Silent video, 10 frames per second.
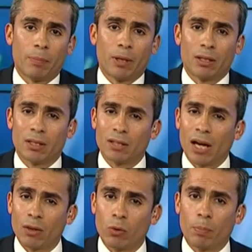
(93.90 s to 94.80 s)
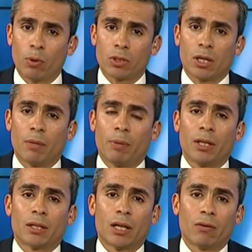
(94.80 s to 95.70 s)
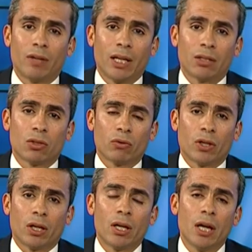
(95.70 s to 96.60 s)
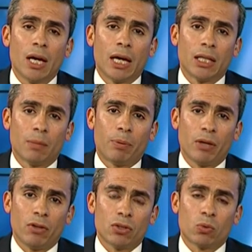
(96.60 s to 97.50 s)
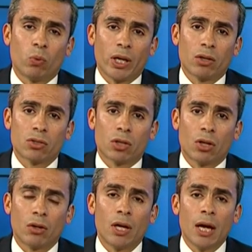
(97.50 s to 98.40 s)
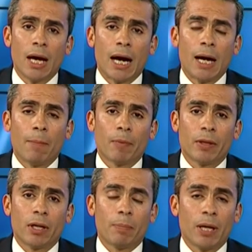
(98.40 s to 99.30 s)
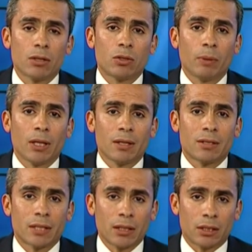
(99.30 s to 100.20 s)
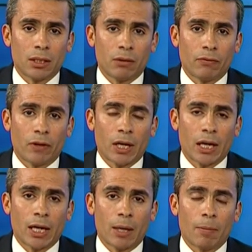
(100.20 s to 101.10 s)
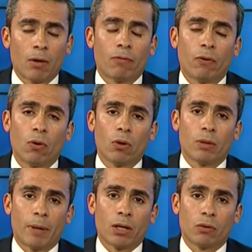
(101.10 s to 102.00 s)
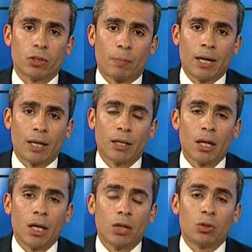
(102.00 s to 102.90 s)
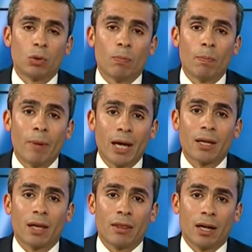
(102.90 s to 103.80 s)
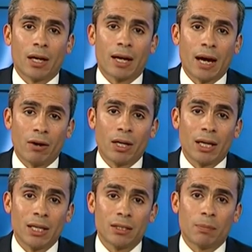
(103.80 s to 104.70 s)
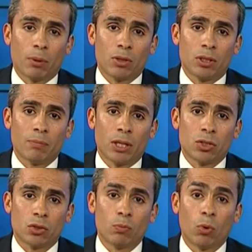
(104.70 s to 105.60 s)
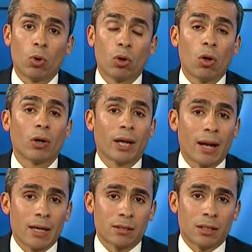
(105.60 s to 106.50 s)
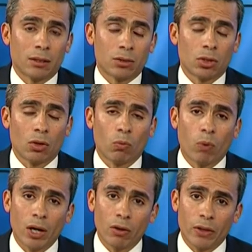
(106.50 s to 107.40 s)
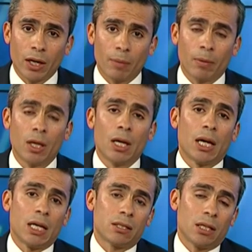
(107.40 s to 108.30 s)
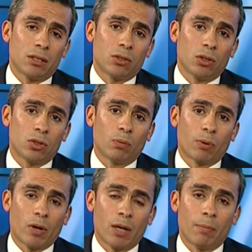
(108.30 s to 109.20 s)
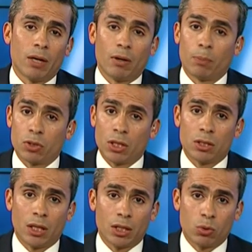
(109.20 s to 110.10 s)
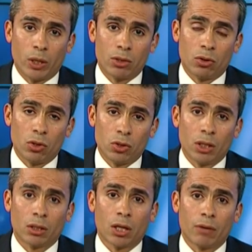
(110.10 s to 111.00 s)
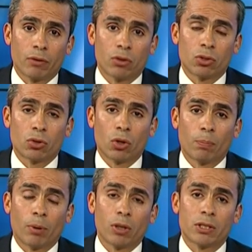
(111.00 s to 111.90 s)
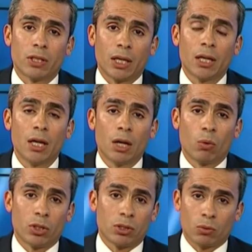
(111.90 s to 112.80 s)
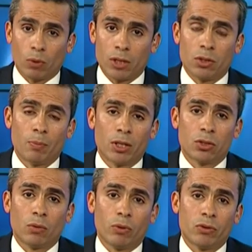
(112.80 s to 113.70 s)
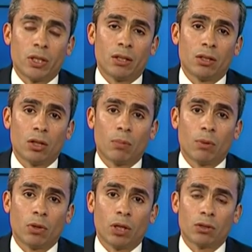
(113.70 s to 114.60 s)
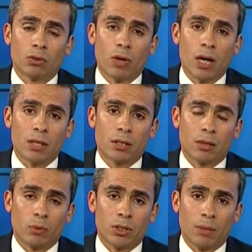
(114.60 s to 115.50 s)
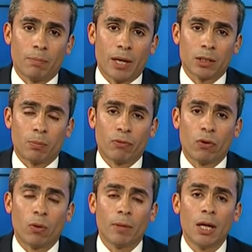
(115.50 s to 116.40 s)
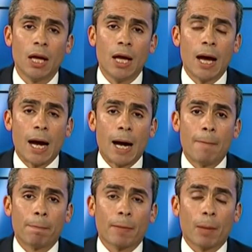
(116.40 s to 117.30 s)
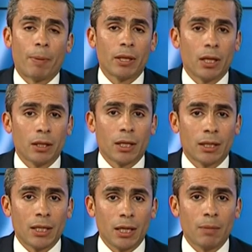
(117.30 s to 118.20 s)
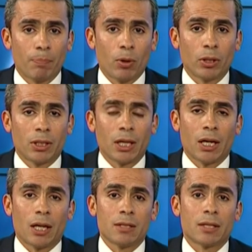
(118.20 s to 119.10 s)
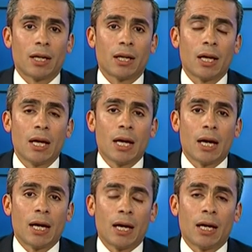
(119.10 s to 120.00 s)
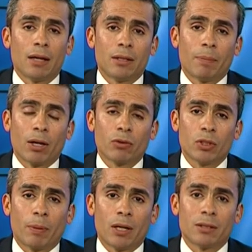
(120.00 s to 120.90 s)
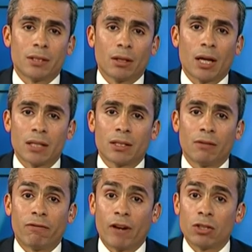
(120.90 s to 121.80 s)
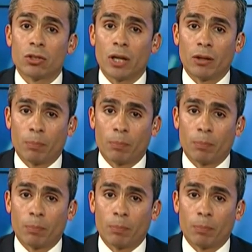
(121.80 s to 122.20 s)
but other reports that have been kind of leaked over in the previous week or so, there appears to be an incentive for the Bank of Japan to make the current easy policy measures more longer lasting. So one of them is to provide maybe potentially a tweak to the yield curve control policy, which is, as you mentioned, we've seen, you know, bond yields rise and we've seen banks perform. But the key point here is that the Bank of Japan still has an inflationary